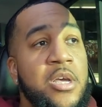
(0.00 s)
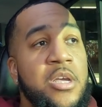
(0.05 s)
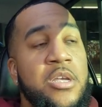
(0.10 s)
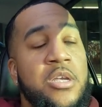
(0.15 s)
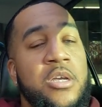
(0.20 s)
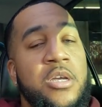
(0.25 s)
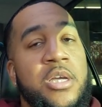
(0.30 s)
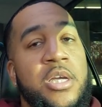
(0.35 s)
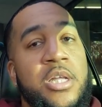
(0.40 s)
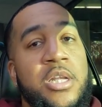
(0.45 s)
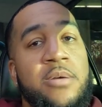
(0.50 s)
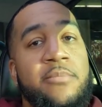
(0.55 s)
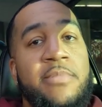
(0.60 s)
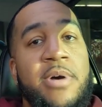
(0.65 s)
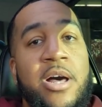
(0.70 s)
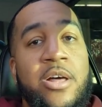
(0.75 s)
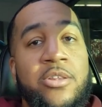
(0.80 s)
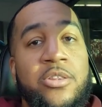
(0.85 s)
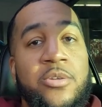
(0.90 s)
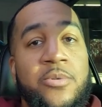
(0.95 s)
You're getting
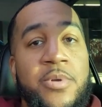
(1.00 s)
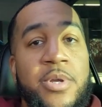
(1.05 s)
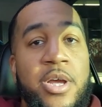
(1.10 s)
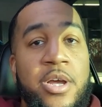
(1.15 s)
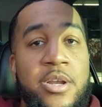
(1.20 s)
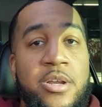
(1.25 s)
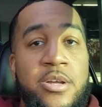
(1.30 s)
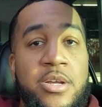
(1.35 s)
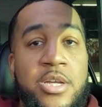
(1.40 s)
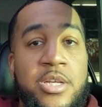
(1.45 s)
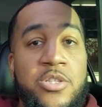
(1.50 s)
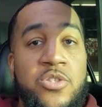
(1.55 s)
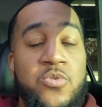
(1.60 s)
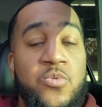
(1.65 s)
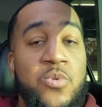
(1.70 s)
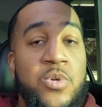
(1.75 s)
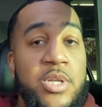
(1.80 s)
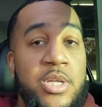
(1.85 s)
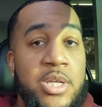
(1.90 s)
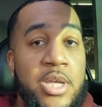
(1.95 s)
about
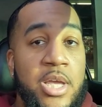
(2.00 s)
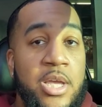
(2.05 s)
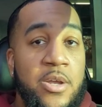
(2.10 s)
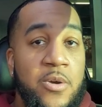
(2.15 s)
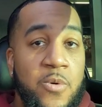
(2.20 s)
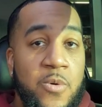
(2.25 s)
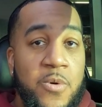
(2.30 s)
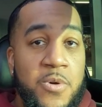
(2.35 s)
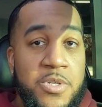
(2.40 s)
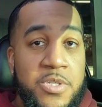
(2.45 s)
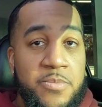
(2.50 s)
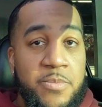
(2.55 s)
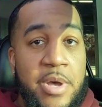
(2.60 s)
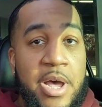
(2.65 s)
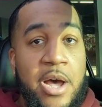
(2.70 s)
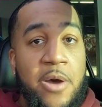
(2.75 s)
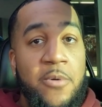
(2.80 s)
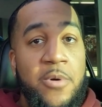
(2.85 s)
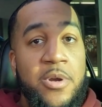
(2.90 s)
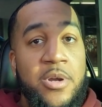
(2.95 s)
328
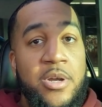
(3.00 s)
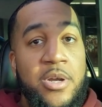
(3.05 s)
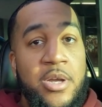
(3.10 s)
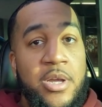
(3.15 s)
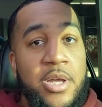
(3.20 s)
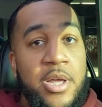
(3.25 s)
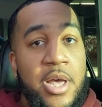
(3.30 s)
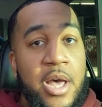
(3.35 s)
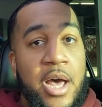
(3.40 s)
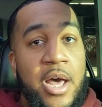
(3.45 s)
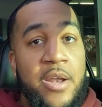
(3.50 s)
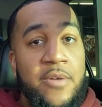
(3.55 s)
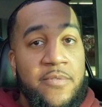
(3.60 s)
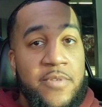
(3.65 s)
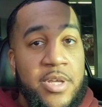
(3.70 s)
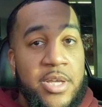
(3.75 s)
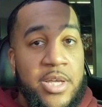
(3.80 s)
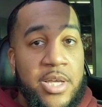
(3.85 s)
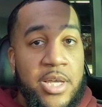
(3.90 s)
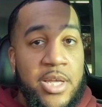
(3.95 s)
horsepower out of
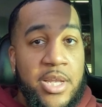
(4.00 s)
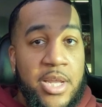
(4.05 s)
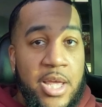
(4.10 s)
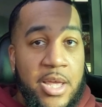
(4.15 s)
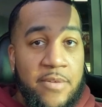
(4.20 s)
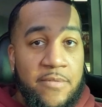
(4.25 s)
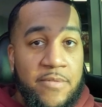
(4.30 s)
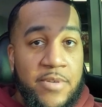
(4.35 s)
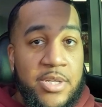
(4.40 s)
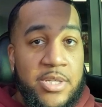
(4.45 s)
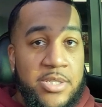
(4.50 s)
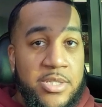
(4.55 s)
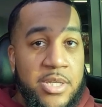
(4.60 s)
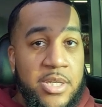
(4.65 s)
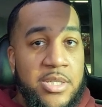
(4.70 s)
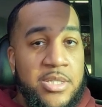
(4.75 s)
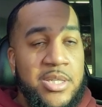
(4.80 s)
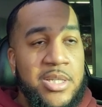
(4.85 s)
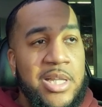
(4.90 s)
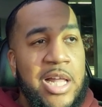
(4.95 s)
an NA
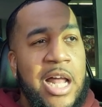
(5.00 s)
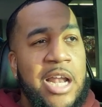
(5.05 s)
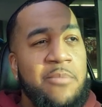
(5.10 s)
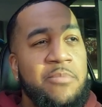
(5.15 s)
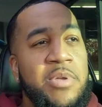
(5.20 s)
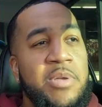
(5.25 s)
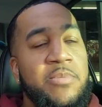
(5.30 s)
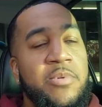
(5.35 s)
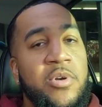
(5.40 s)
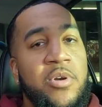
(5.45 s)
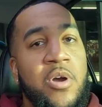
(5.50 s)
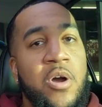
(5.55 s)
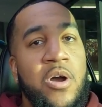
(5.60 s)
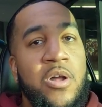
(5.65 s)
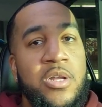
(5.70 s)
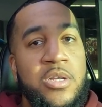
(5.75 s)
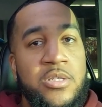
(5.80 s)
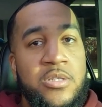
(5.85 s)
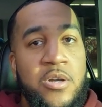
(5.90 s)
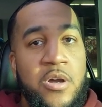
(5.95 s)
V6. A lot of people call
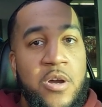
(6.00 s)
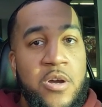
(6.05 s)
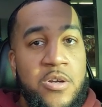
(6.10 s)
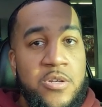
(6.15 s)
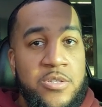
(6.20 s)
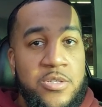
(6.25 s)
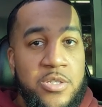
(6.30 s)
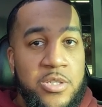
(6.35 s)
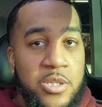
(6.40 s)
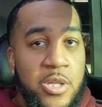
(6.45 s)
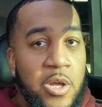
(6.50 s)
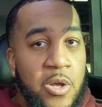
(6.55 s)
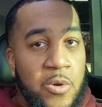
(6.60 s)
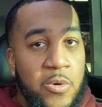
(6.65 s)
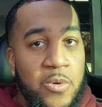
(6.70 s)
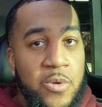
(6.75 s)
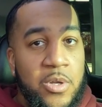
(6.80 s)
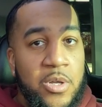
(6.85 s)
these cars slow.